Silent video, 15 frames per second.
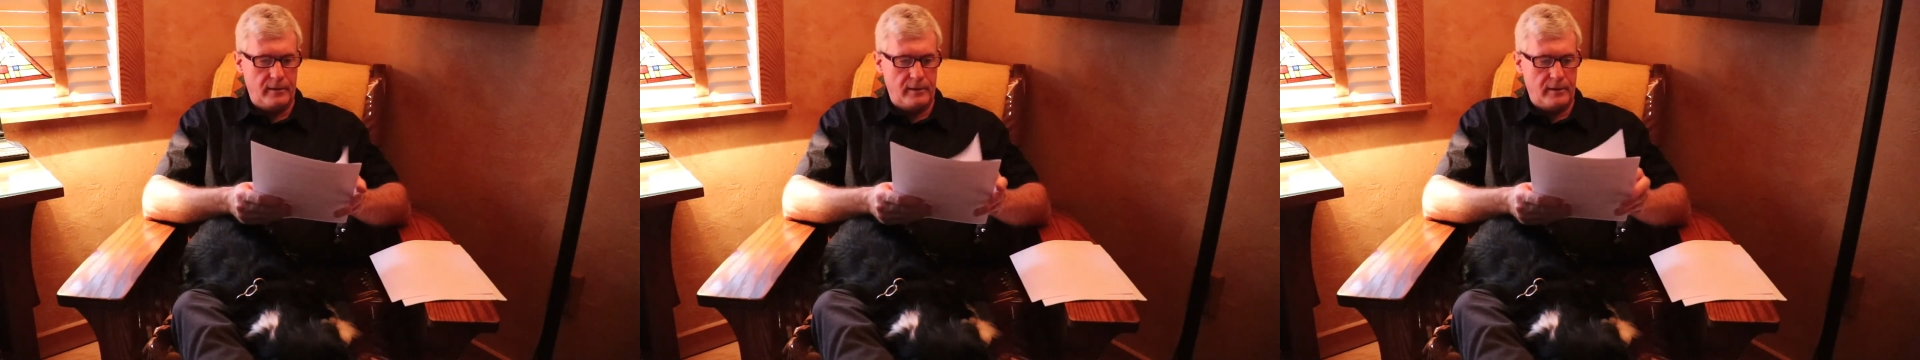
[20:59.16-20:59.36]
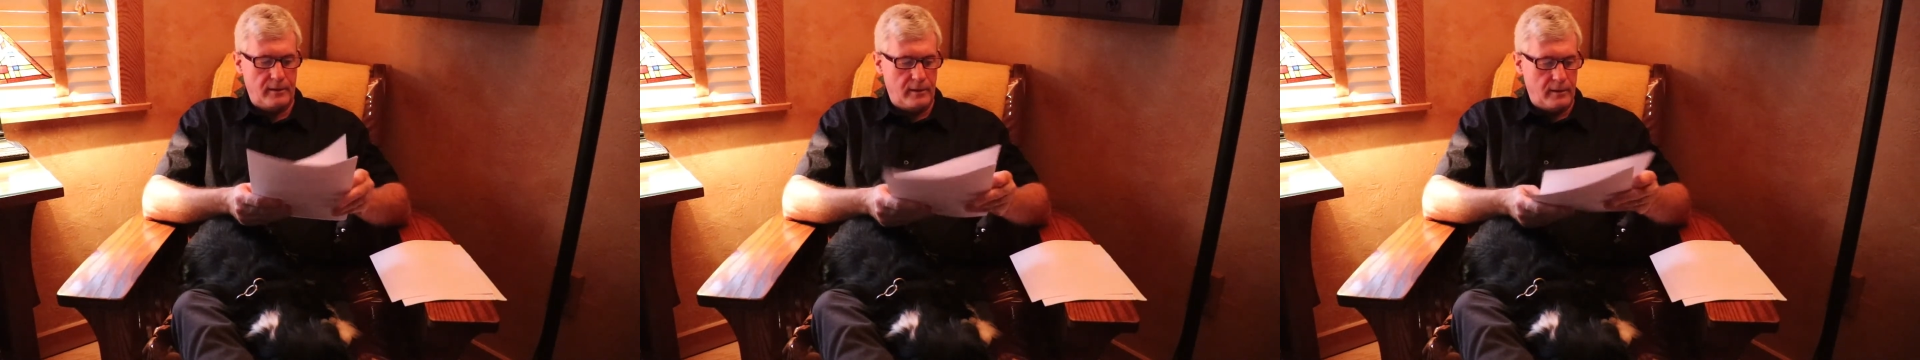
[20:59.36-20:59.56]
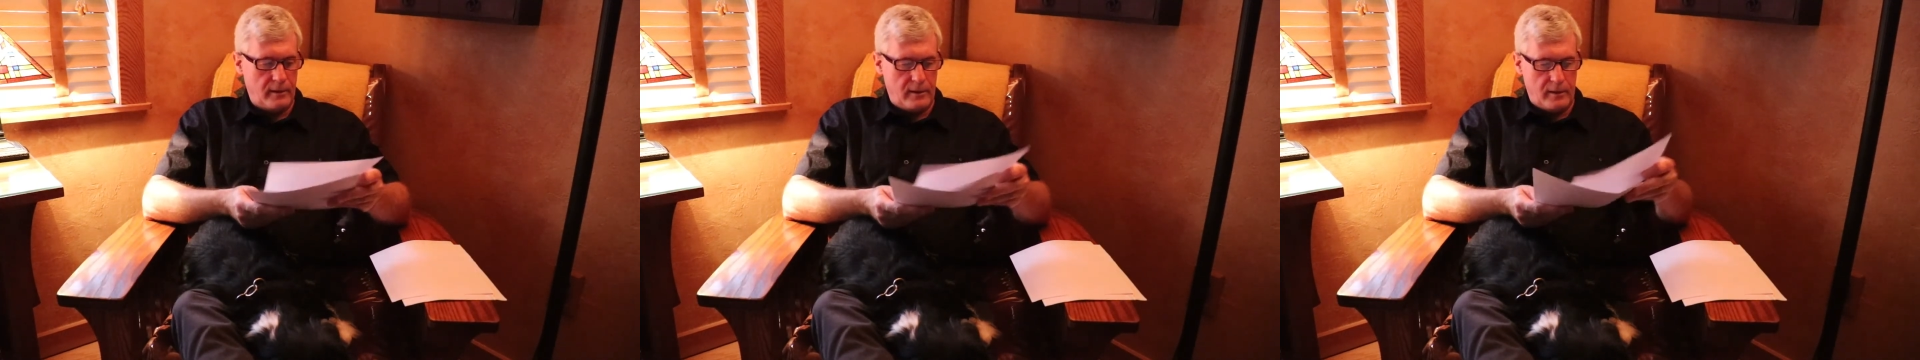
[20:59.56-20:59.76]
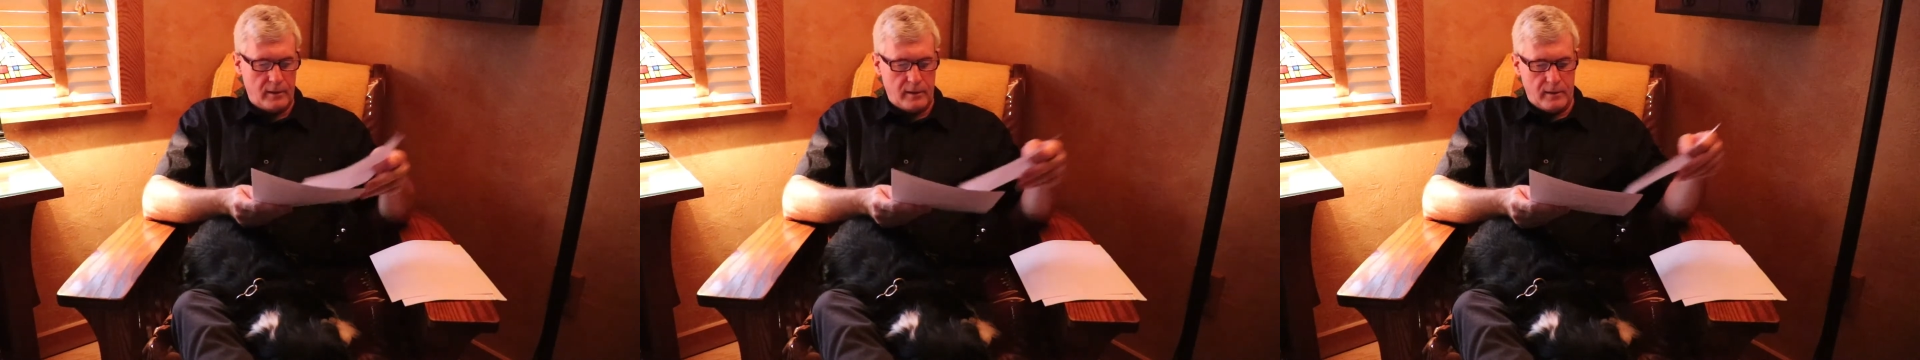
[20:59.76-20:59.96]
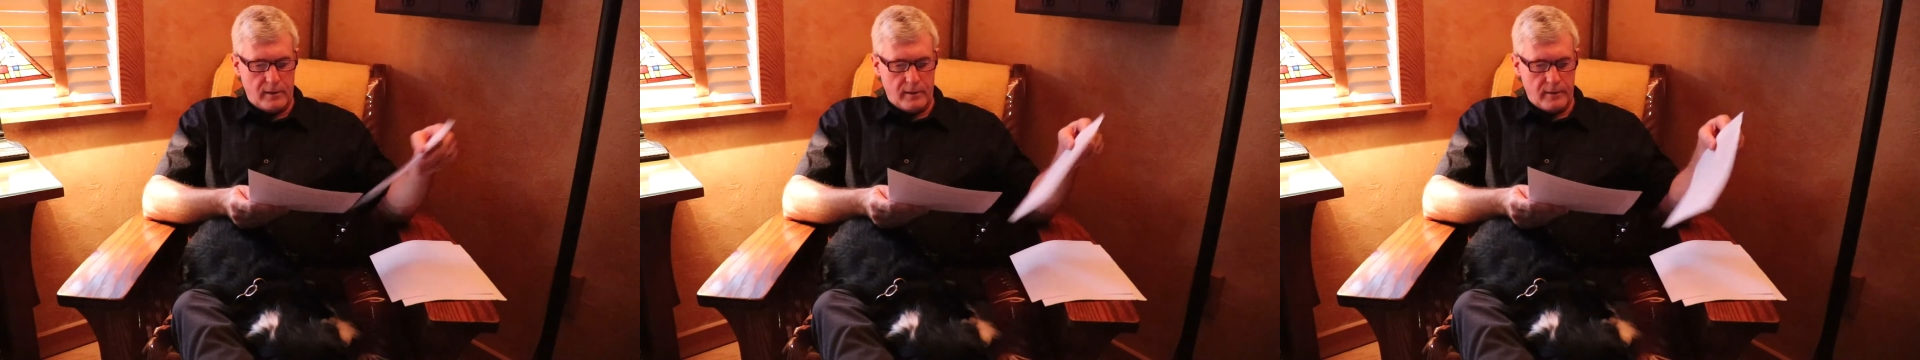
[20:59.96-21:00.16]

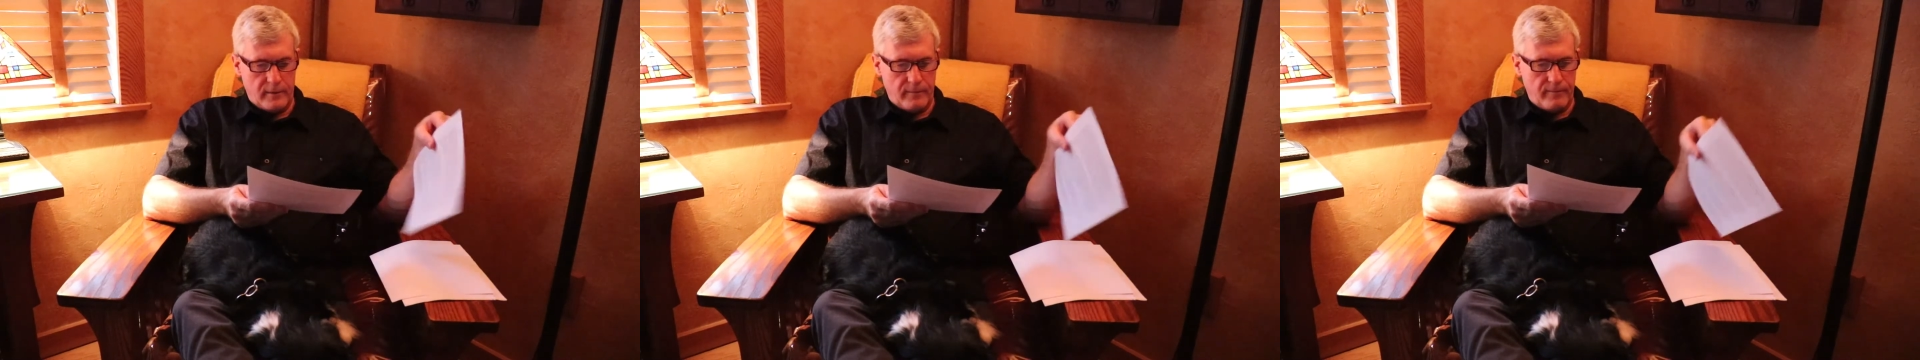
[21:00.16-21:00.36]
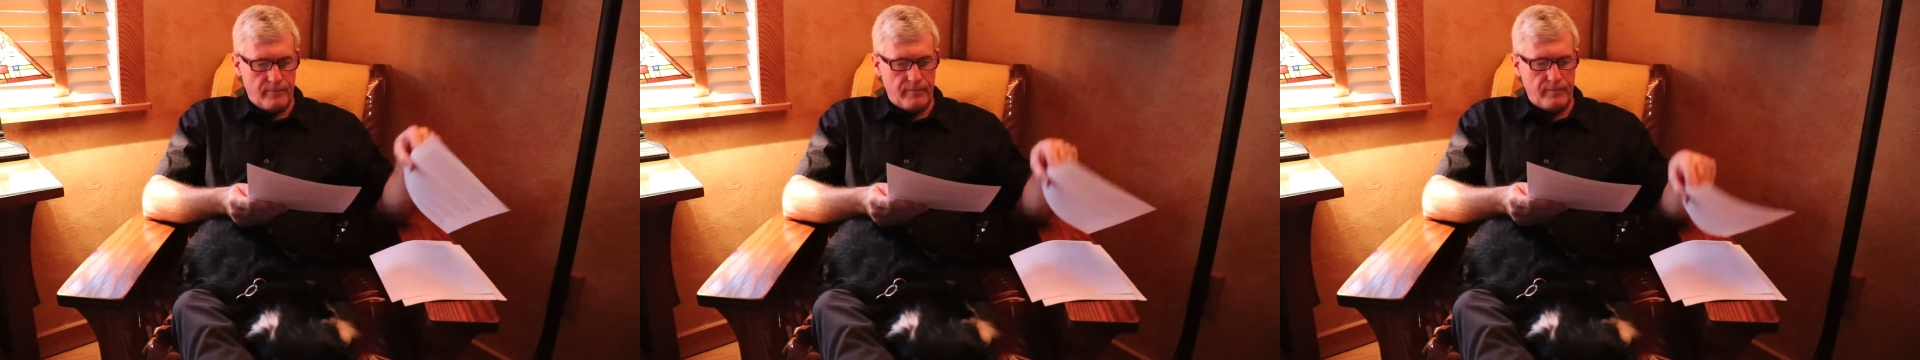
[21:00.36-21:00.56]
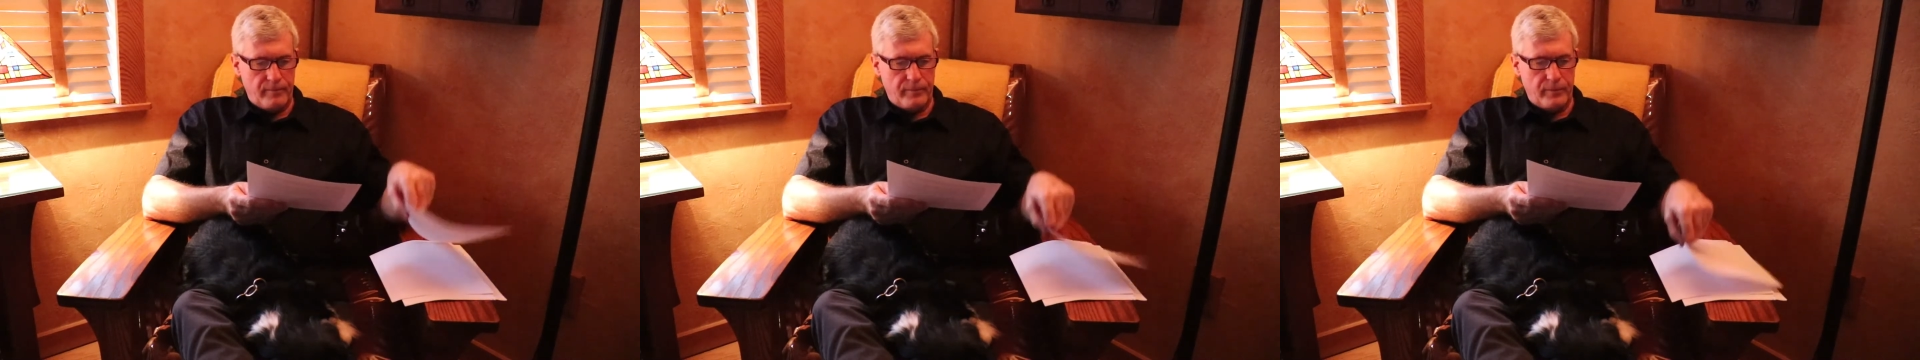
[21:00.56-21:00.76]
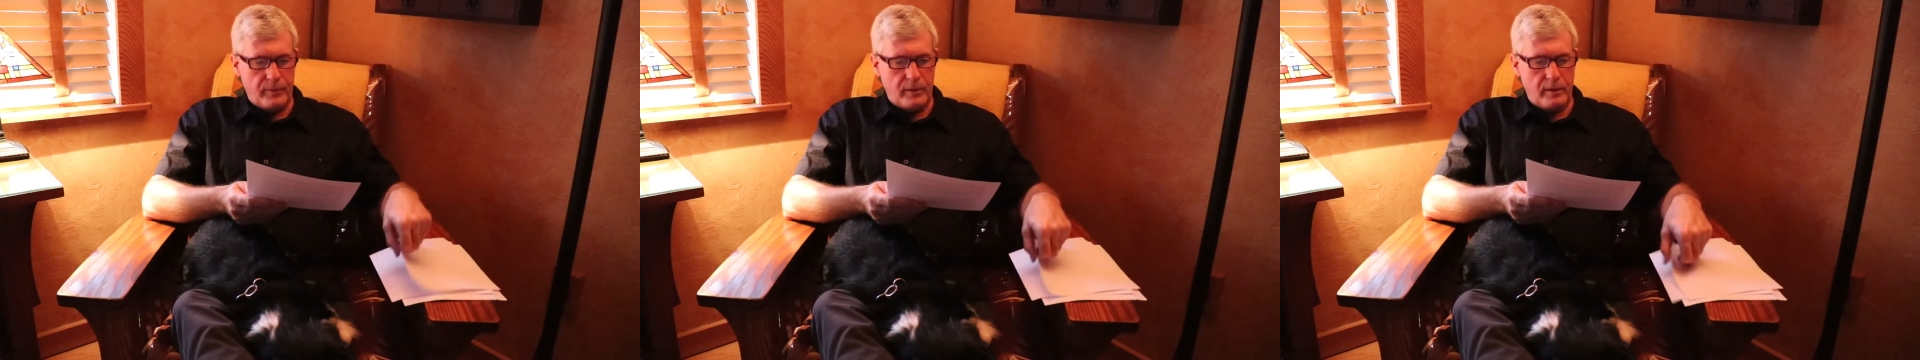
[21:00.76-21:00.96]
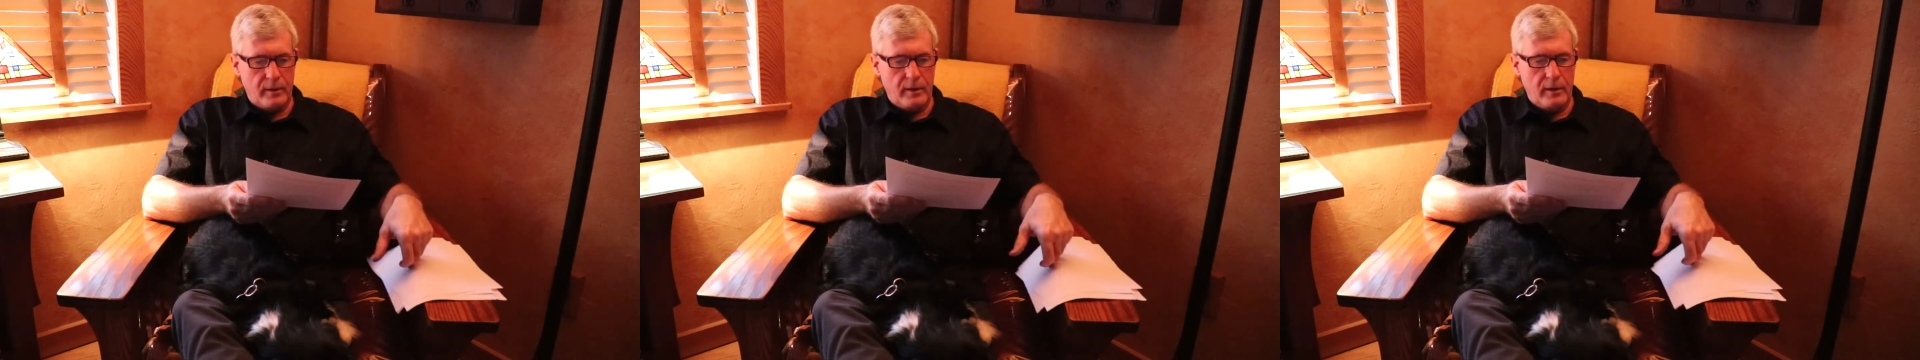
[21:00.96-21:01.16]
Nothing is said.